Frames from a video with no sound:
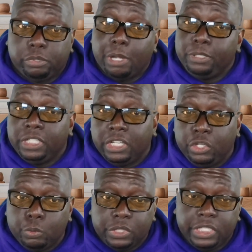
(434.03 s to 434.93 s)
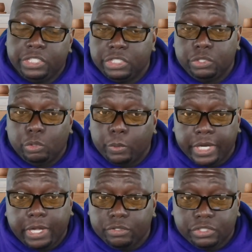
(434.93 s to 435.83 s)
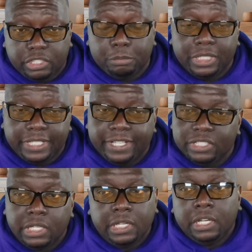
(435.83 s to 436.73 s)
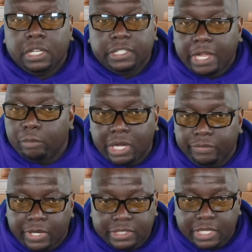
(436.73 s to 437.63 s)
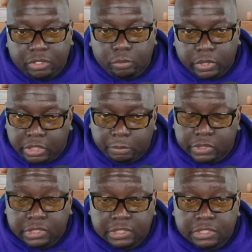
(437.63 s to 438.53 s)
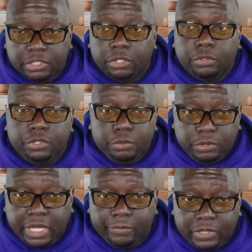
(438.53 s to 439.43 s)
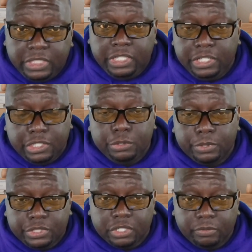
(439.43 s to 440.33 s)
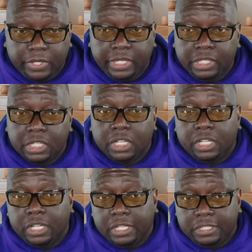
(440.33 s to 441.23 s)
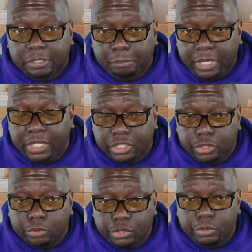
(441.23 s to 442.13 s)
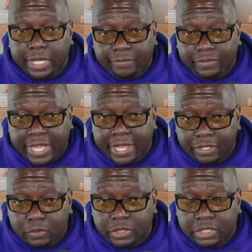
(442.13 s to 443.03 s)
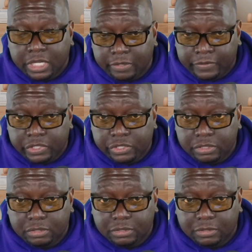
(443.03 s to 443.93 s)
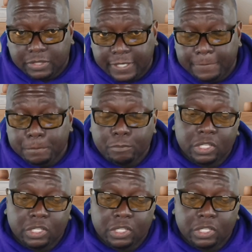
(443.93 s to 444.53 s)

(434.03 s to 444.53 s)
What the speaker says: probably did a new addition to a warehouse or something like that, that Wi-Fi is not going to work anymore. So you definitely need to do a survey to make sure you have adequate coverage, right?